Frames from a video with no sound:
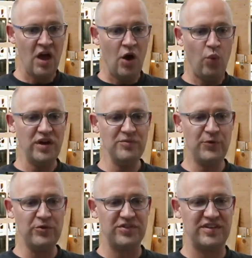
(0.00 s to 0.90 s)
What
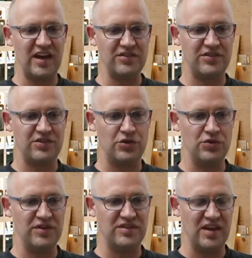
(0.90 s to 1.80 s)
info is attached to
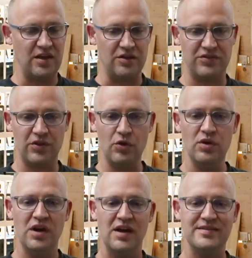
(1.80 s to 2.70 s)
the tank? So
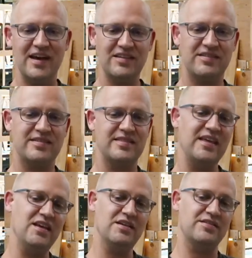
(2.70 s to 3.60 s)
that's
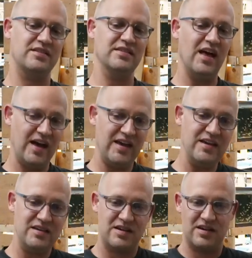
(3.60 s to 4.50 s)
things
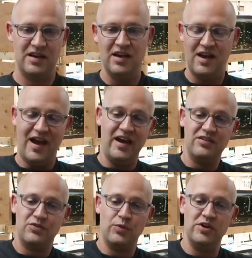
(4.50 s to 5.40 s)
like,
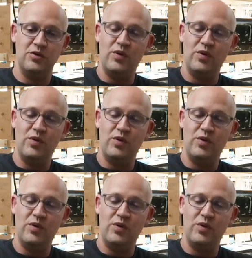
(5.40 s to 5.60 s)
as we